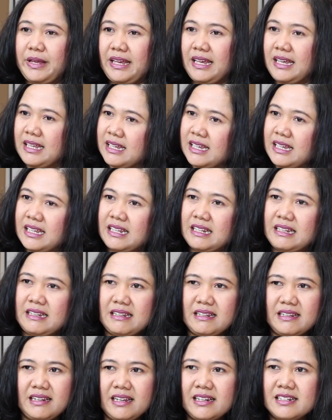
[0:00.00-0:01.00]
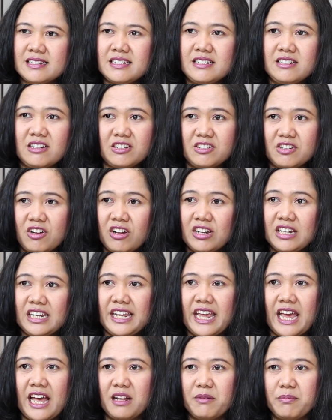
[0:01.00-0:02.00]
it is not
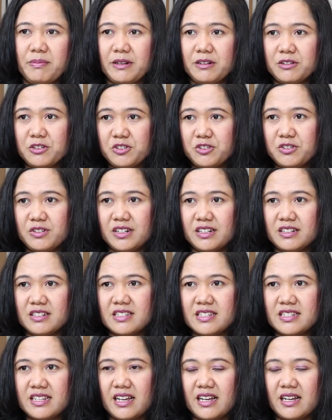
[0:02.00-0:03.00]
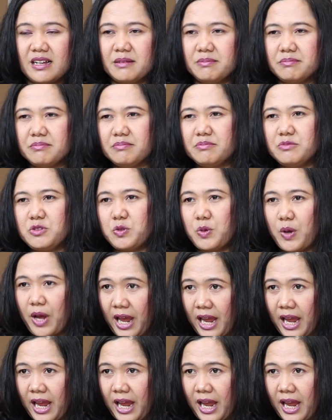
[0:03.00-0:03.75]
only helping the students to